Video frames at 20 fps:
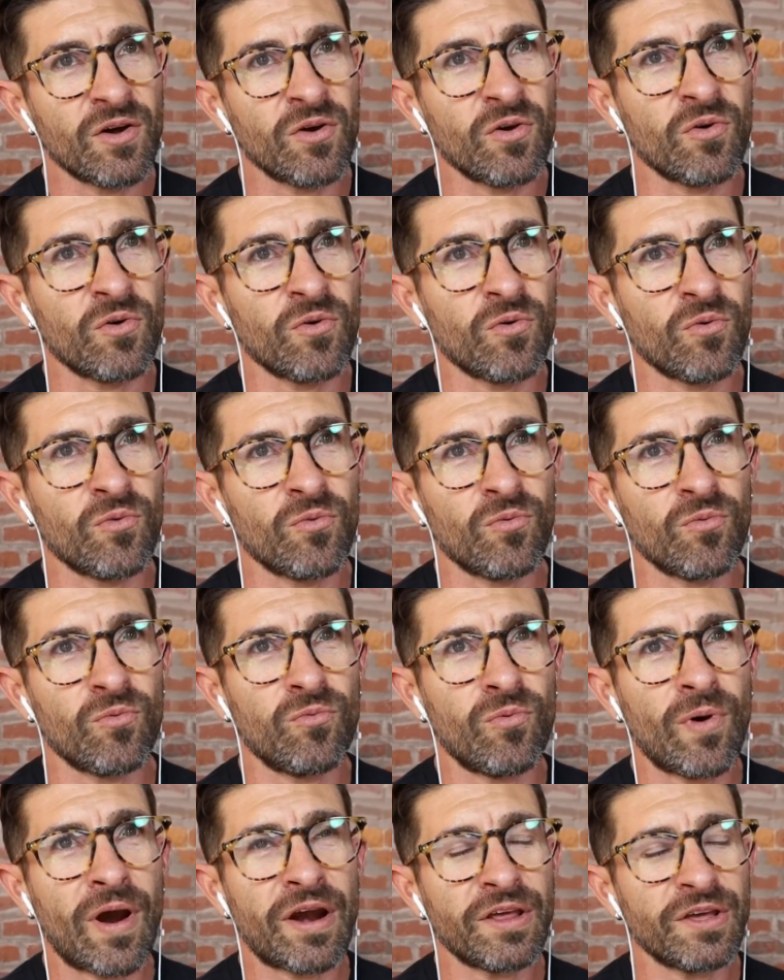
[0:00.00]

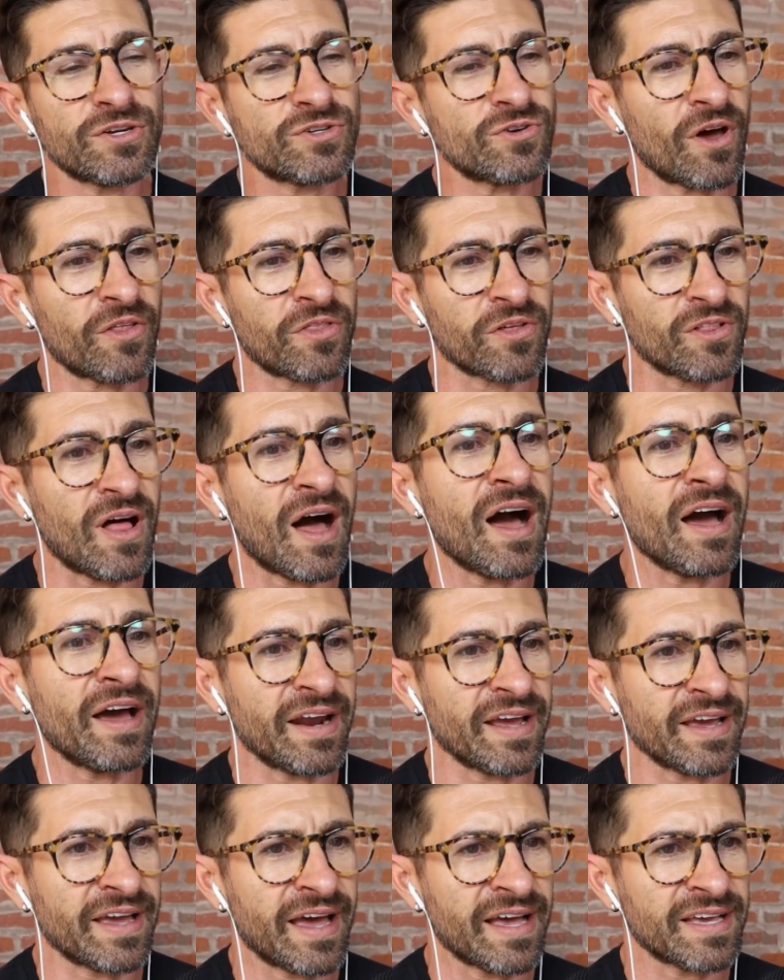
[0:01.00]
Where do you draw the
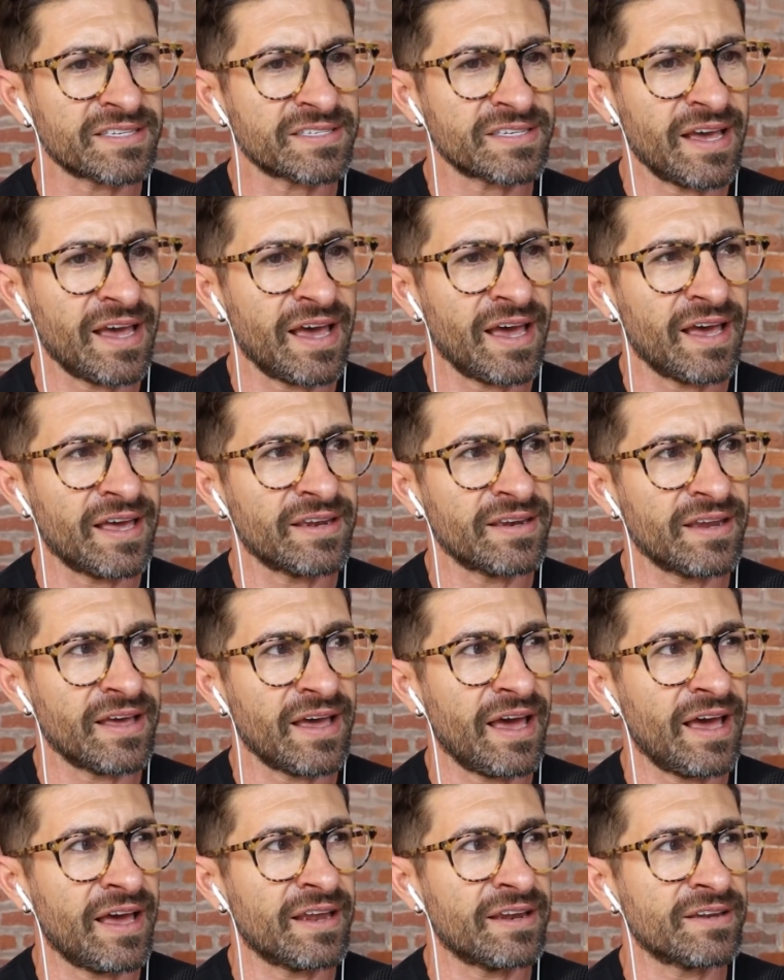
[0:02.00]
line, I guess? And
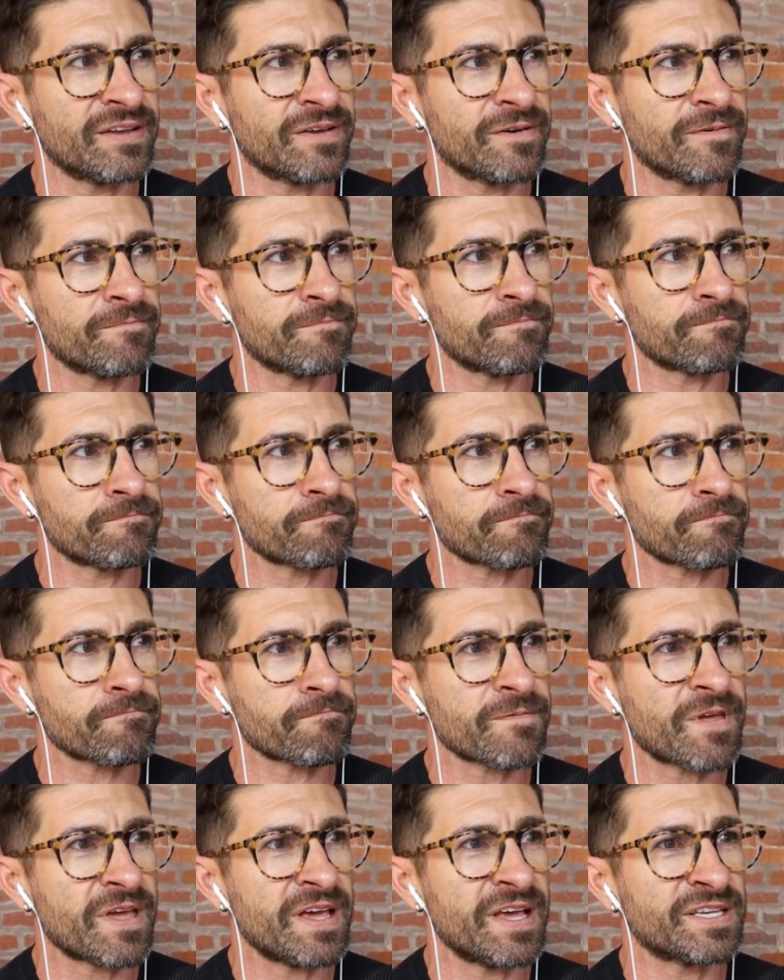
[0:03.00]

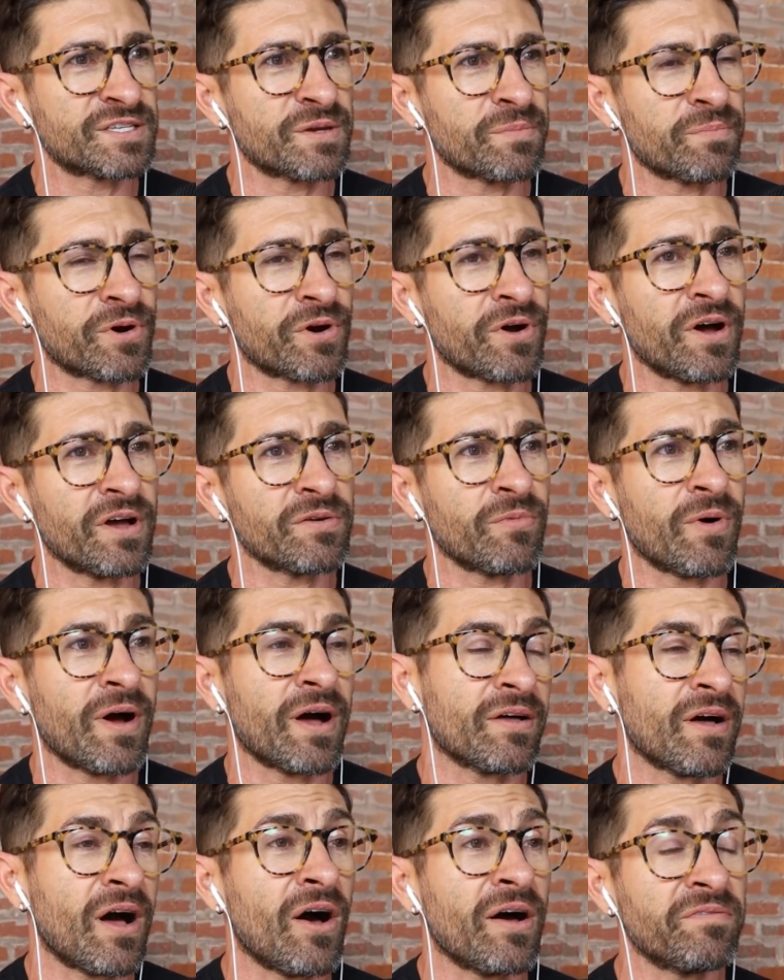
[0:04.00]
is it because,
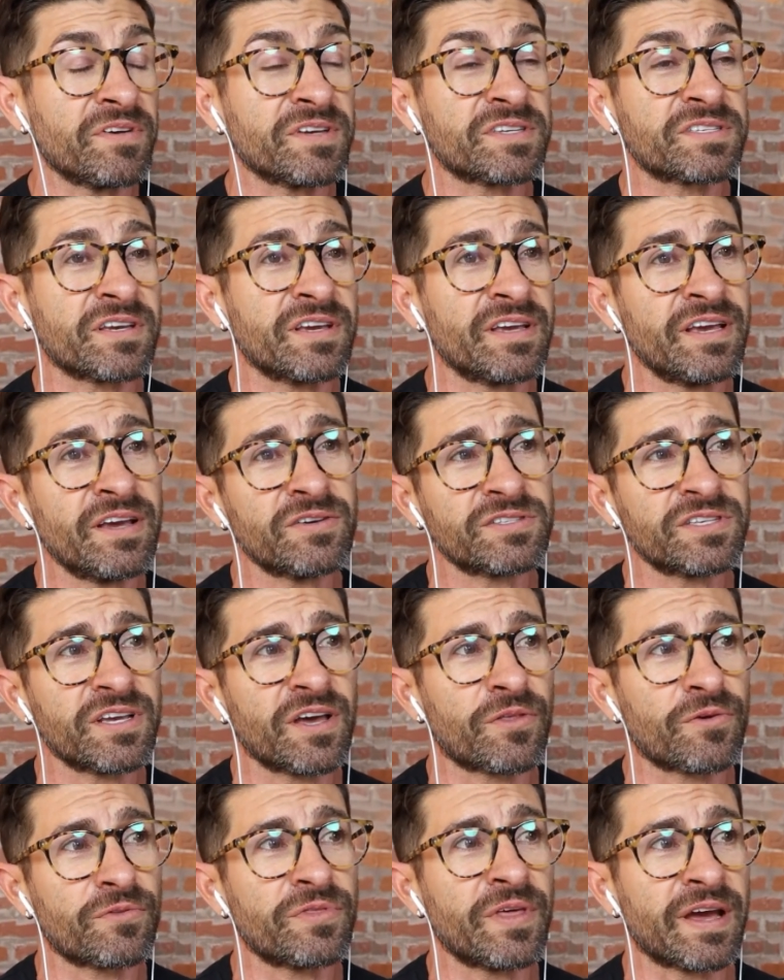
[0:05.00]
well, obviously, here's the
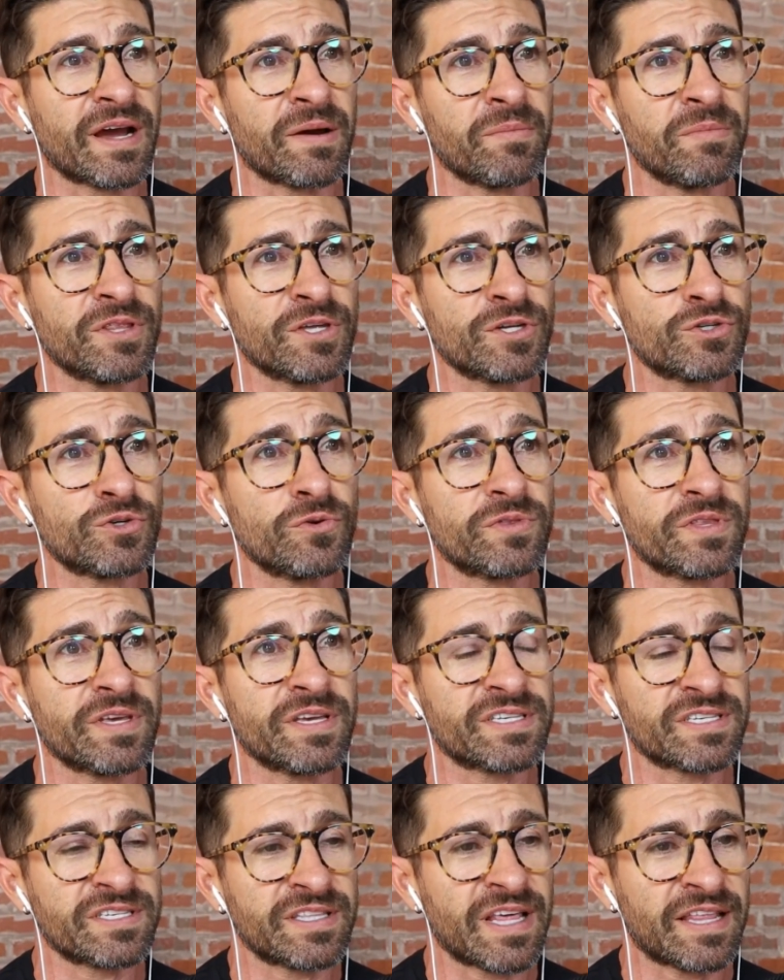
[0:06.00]
other thing. I mean, the truth
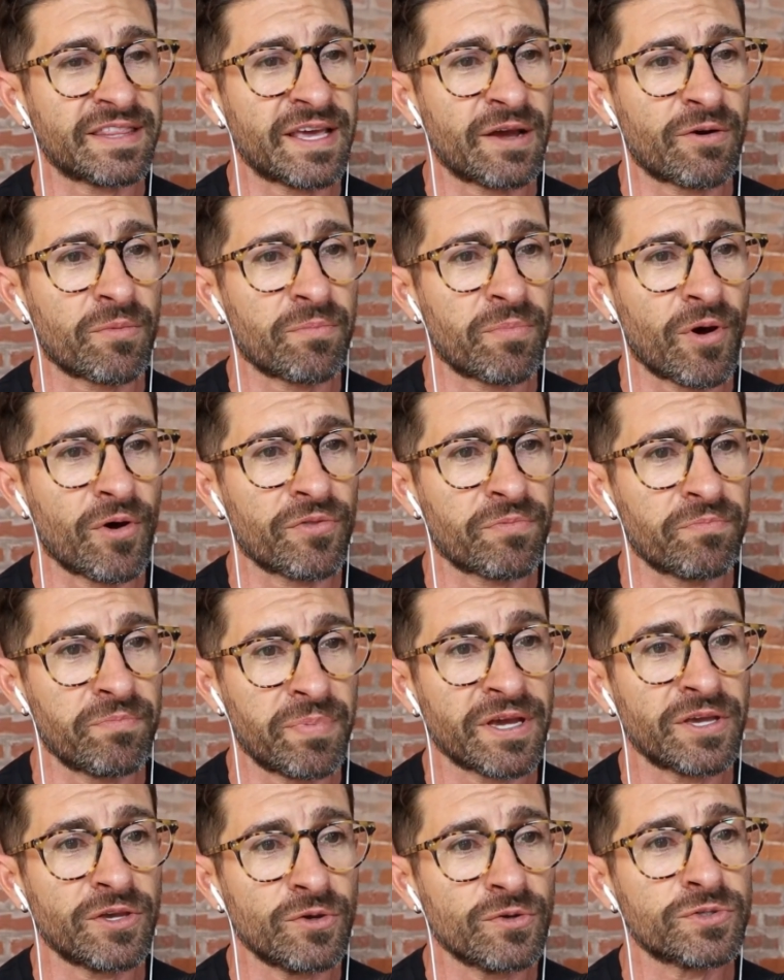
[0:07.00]
is that they were both
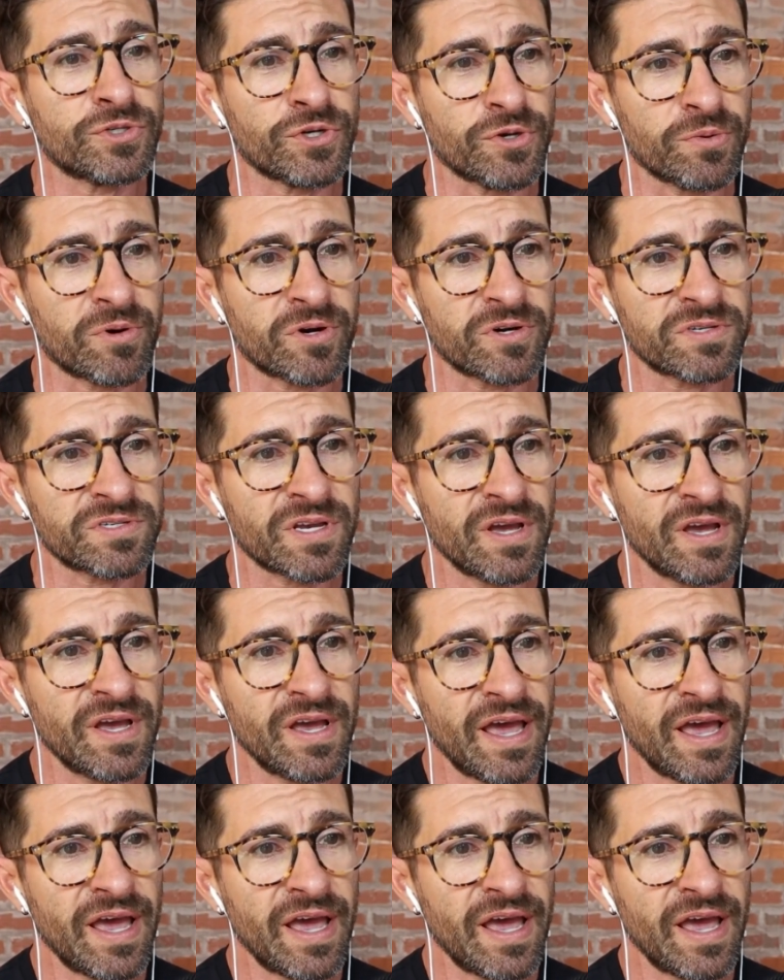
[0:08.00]
big YouTubers.